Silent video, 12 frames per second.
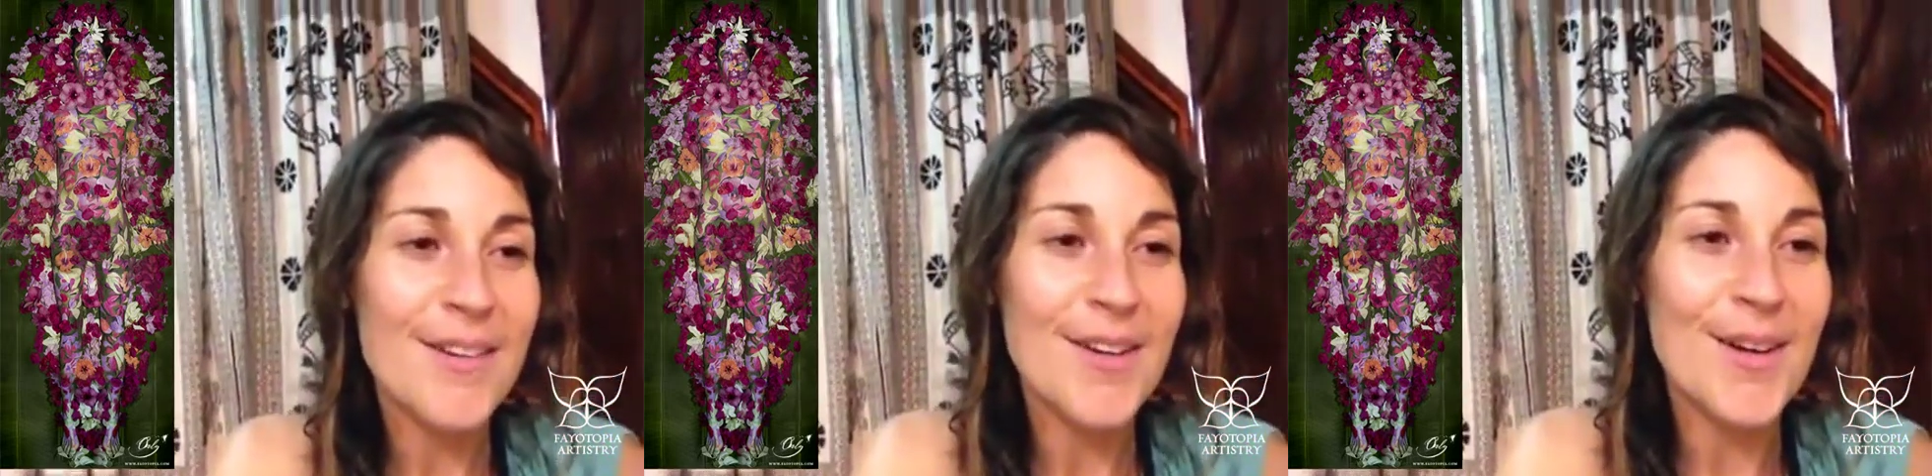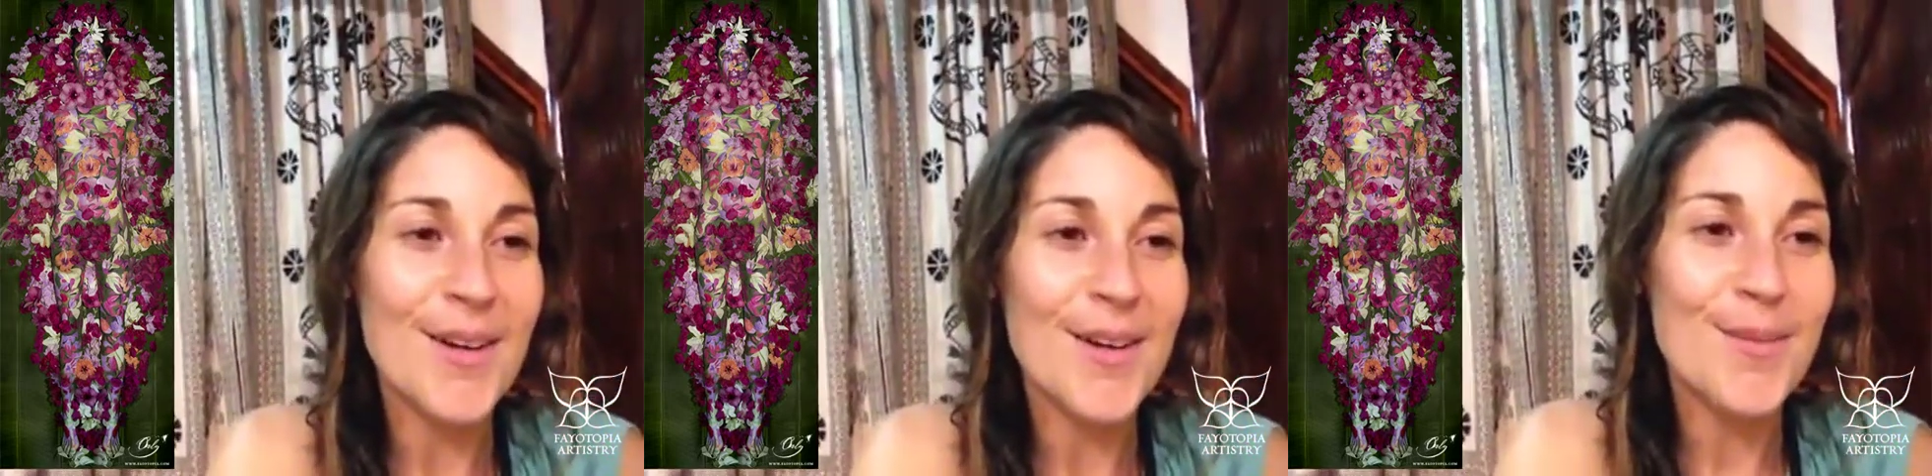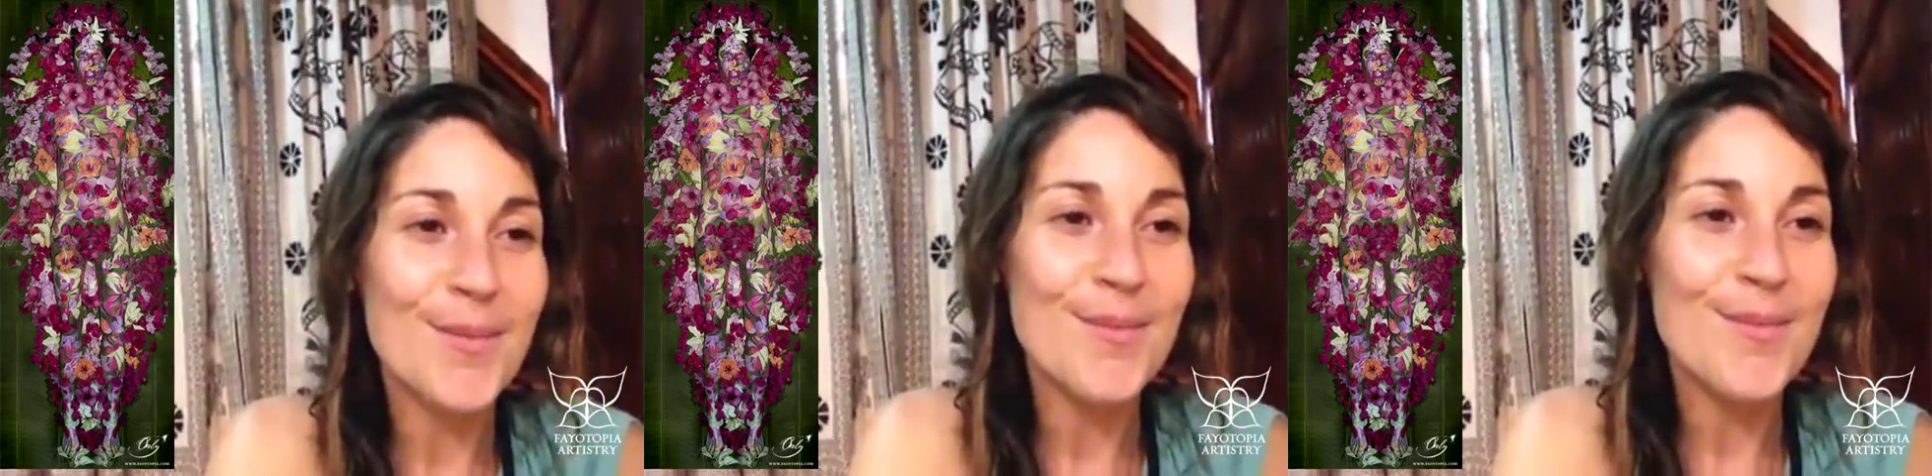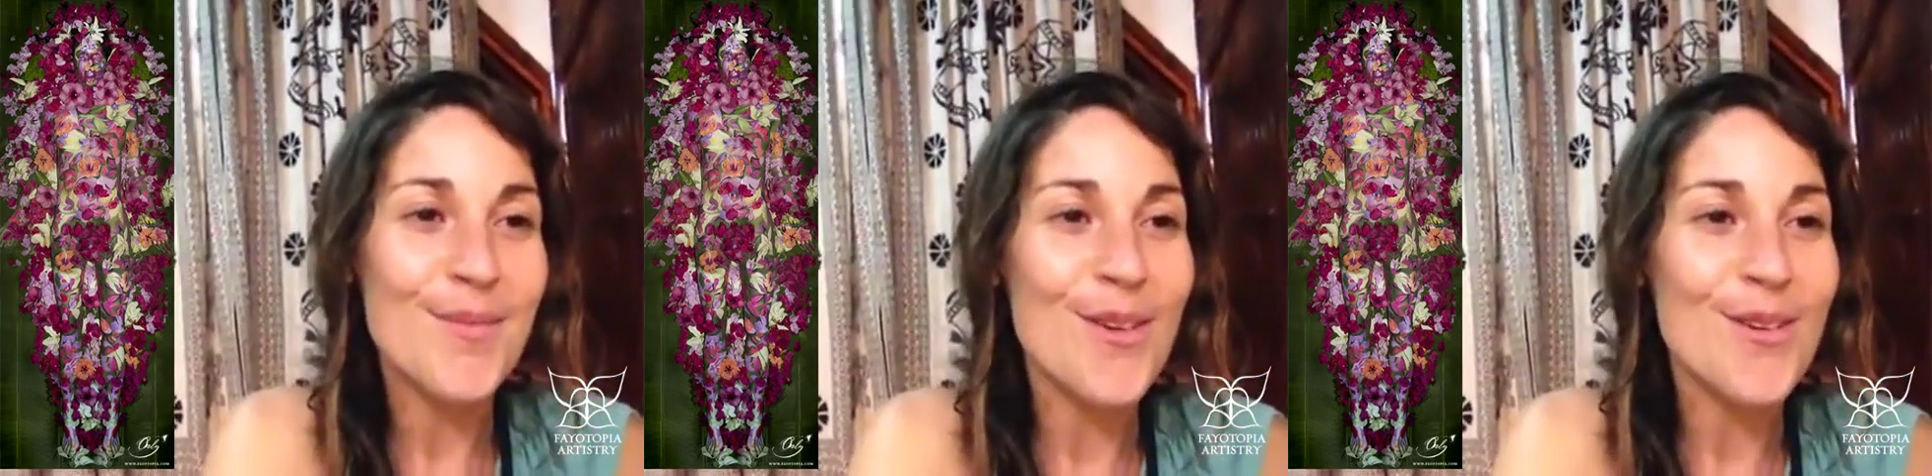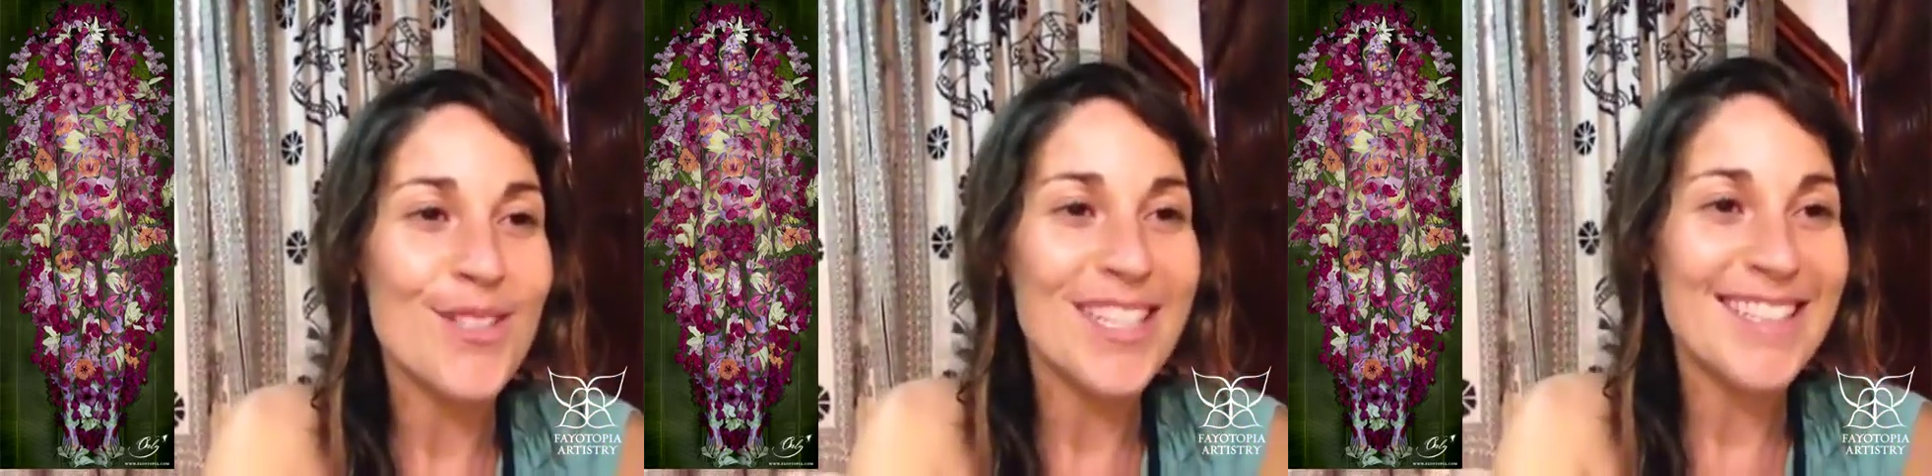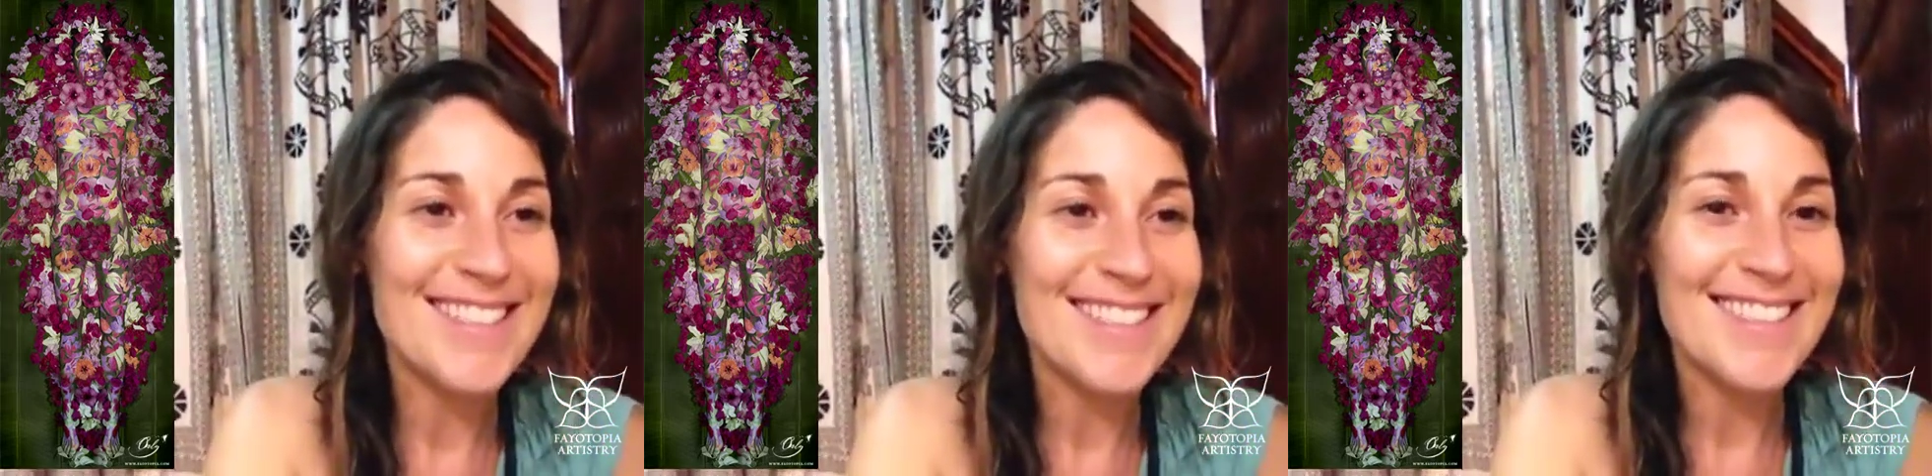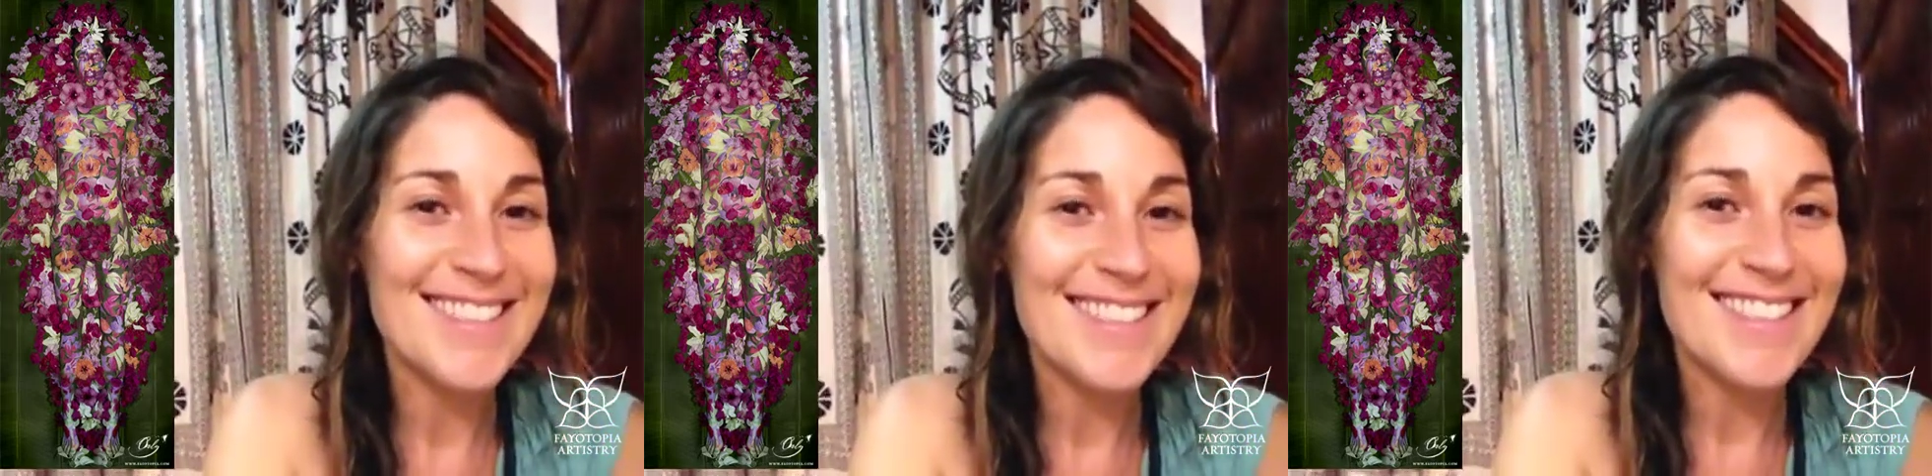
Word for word: uh, project